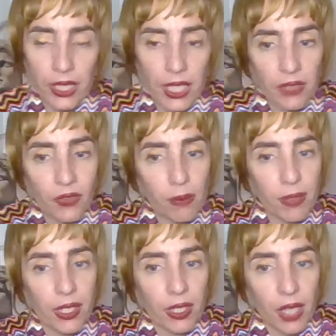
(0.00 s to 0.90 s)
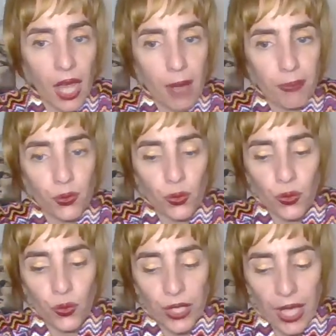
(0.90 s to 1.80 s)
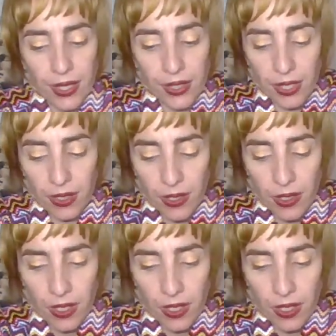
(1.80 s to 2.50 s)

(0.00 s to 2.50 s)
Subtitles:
it will be up to you, Katie.